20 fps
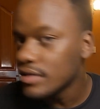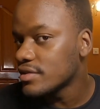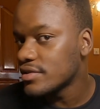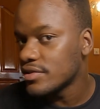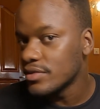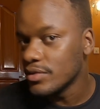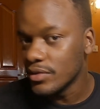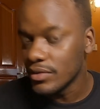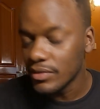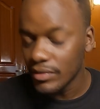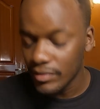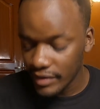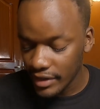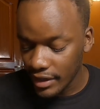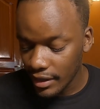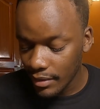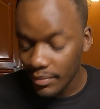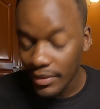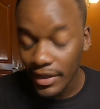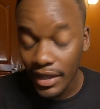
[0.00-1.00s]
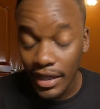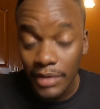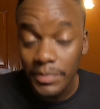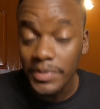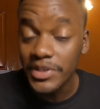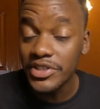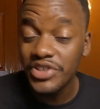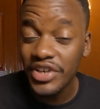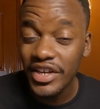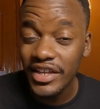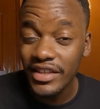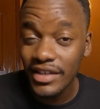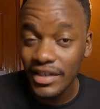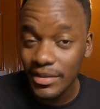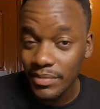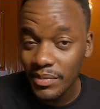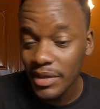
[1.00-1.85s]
So yeah, but I'll be trying that.